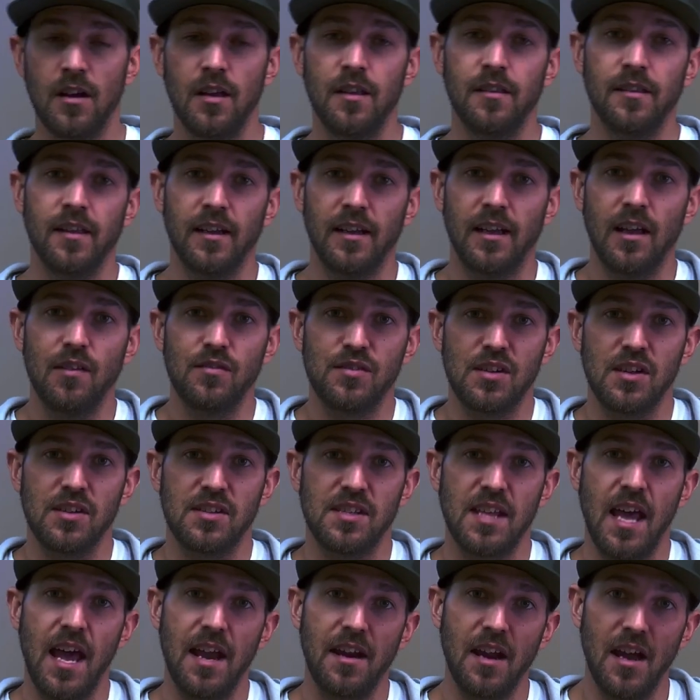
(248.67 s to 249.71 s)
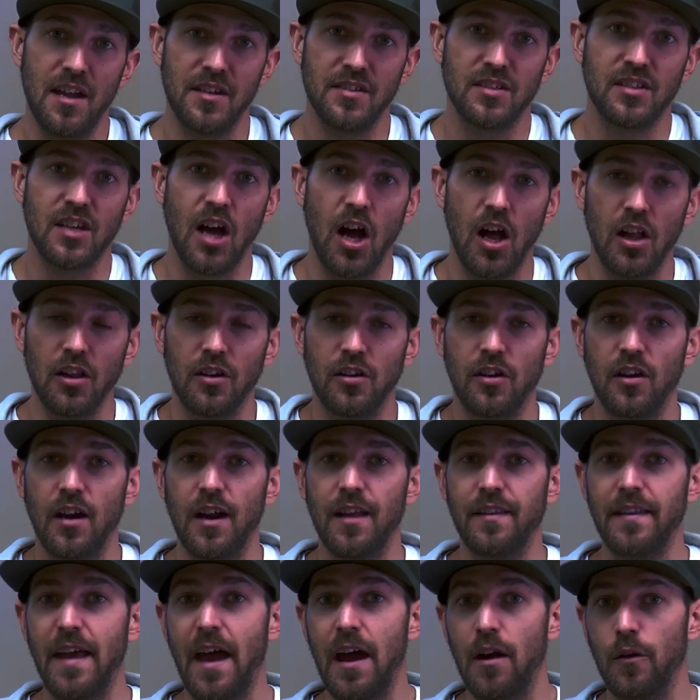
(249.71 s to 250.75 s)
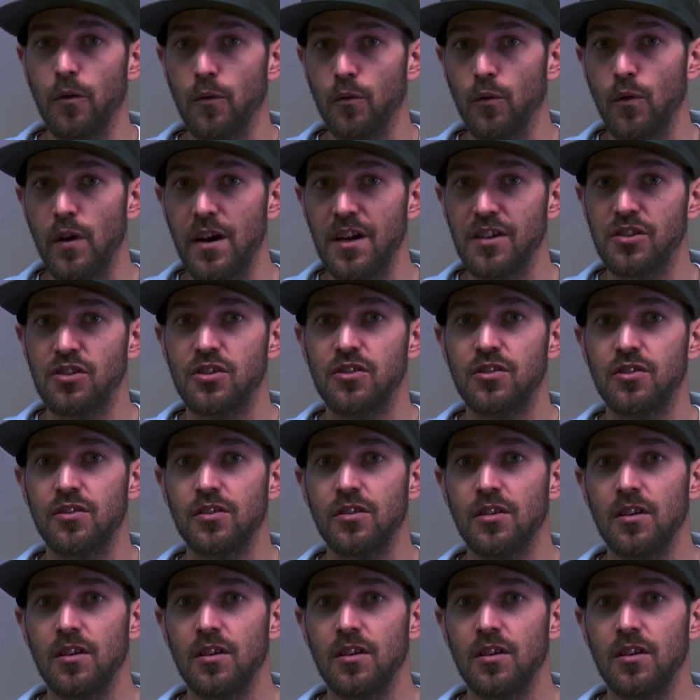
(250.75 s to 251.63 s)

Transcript: that gives us that nice color and that rich